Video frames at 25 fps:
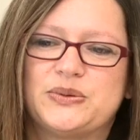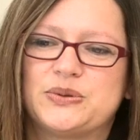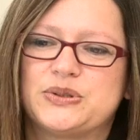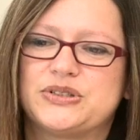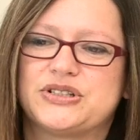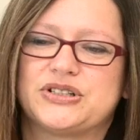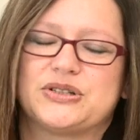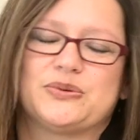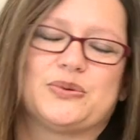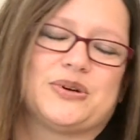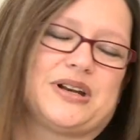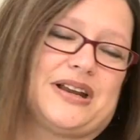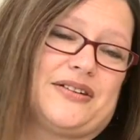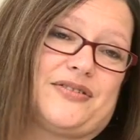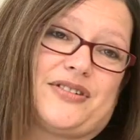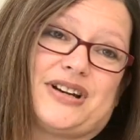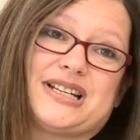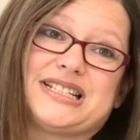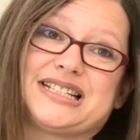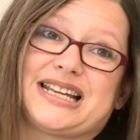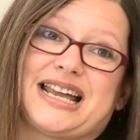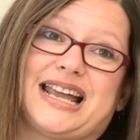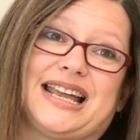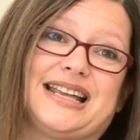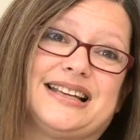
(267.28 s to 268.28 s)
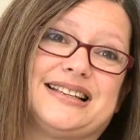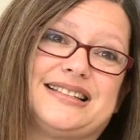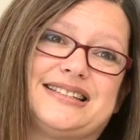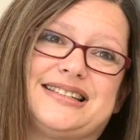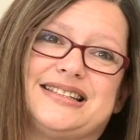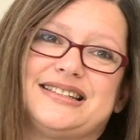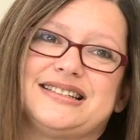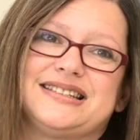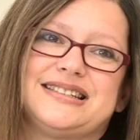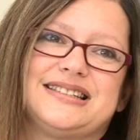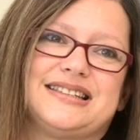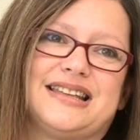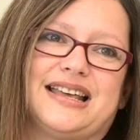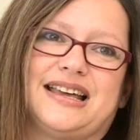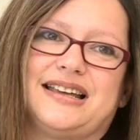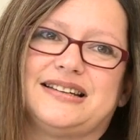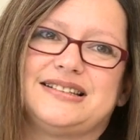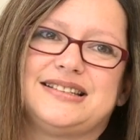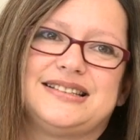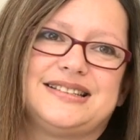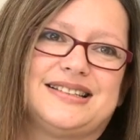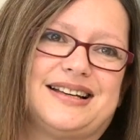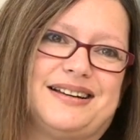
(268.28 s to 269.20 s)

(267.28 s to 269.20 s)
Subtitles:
will do whatever it takes. It's that